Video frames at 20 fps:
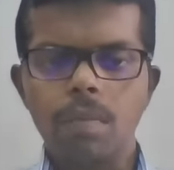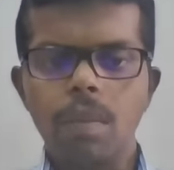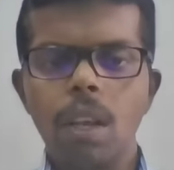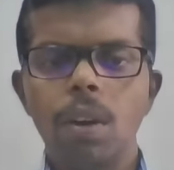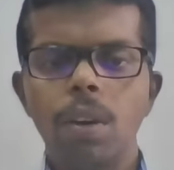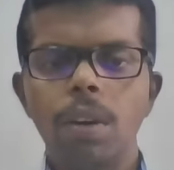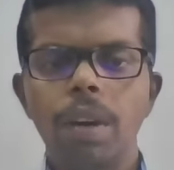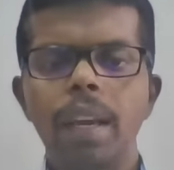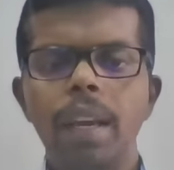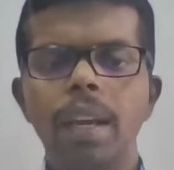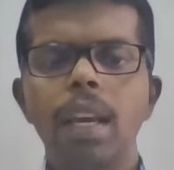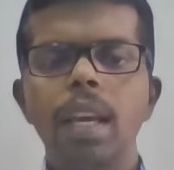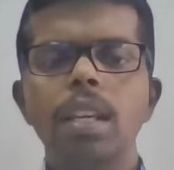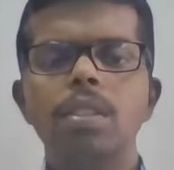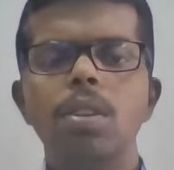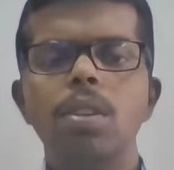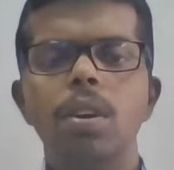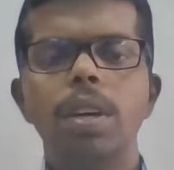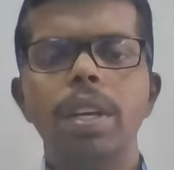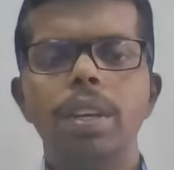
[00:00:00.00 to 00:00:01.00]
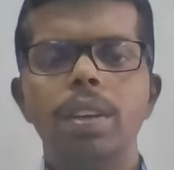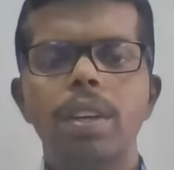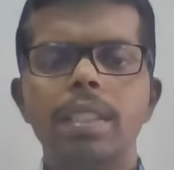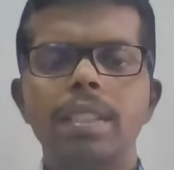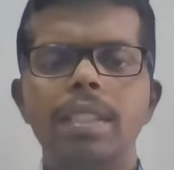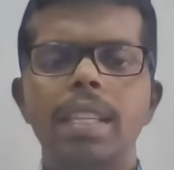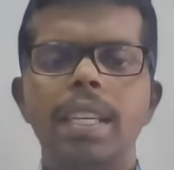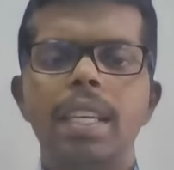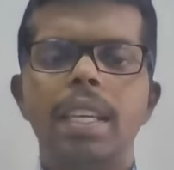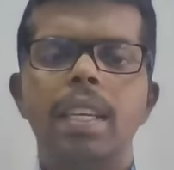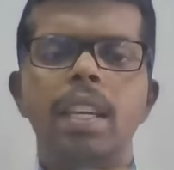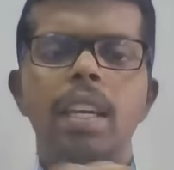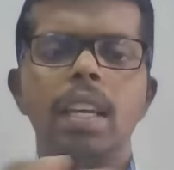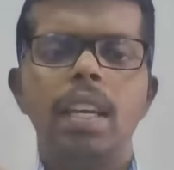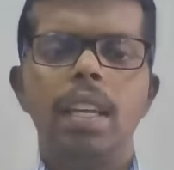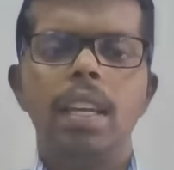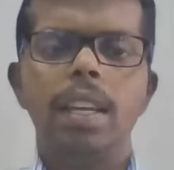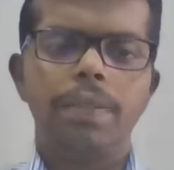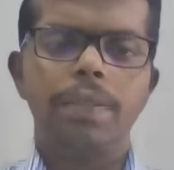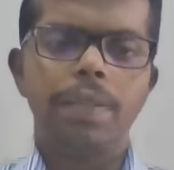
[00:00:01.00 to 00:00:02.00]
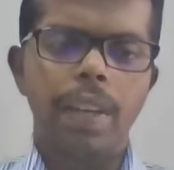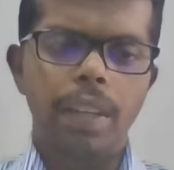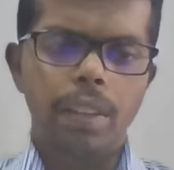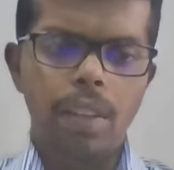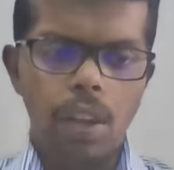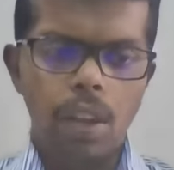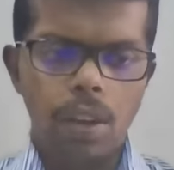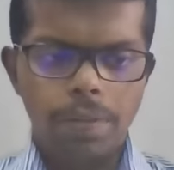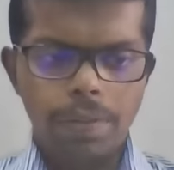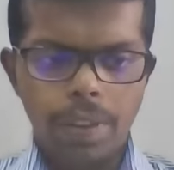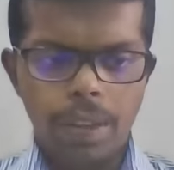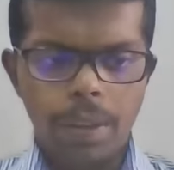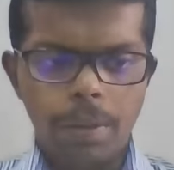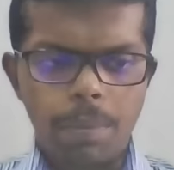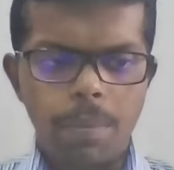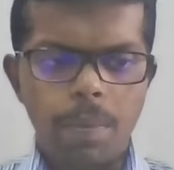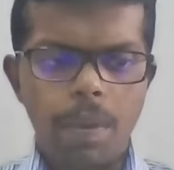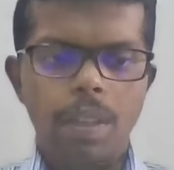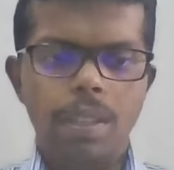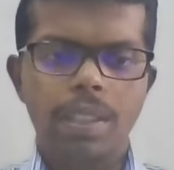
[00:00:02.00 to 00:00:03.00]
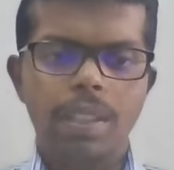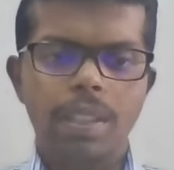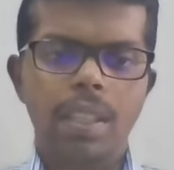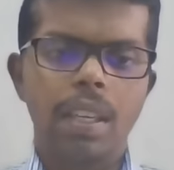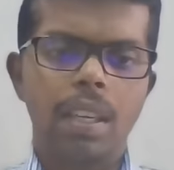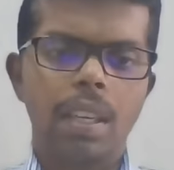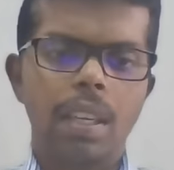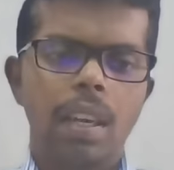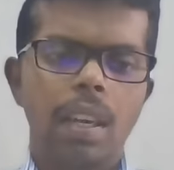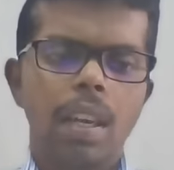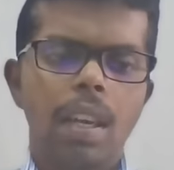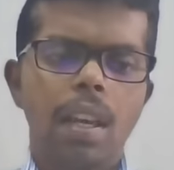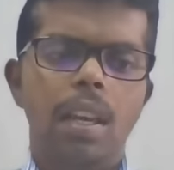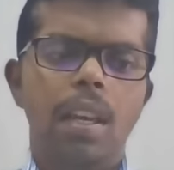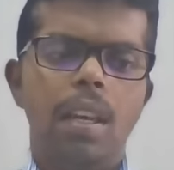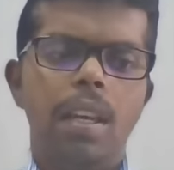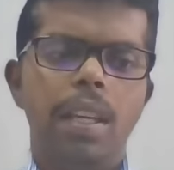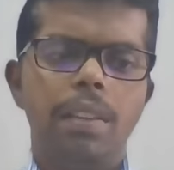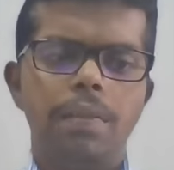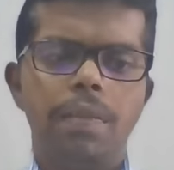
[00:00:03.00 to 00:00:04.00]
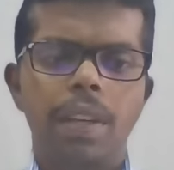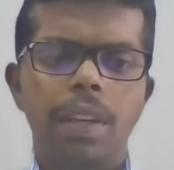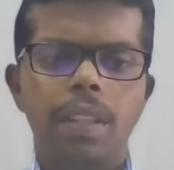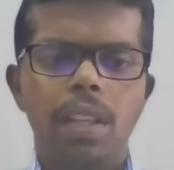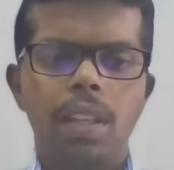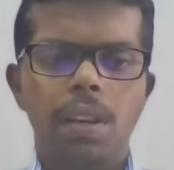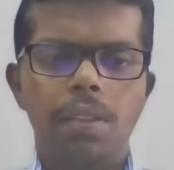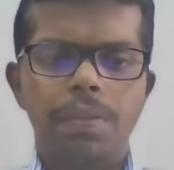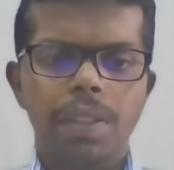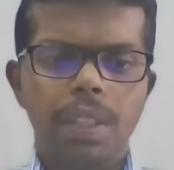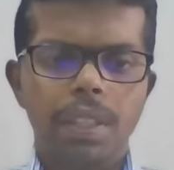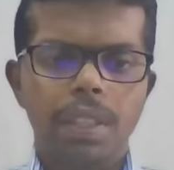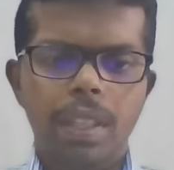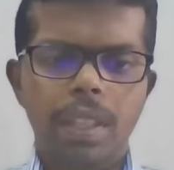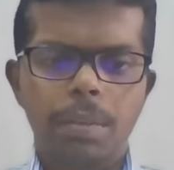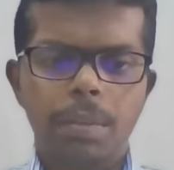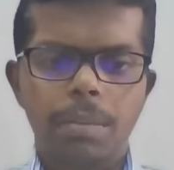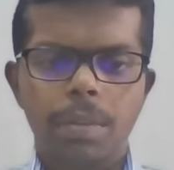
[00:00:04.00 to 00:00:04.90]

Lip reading: Okay, so you can see in front of a mosque, in front of some